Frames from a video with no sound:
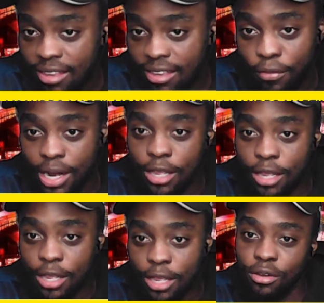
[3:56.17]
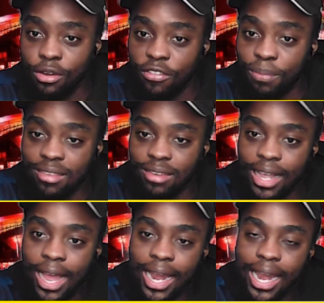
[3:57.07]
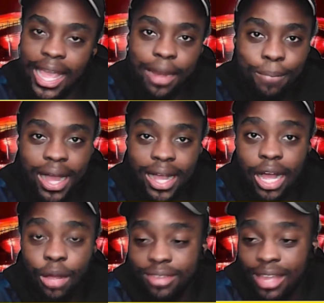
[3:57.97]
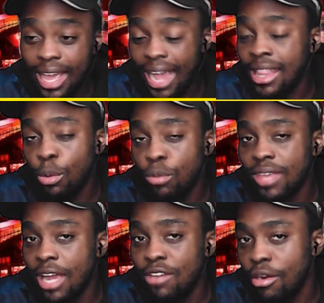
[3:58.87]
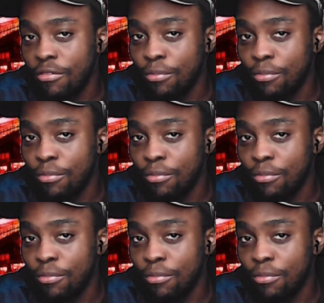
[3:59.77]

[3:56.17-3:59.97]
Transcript: have already gotten rid of players like Haller and Baghouse, and they won't get rid of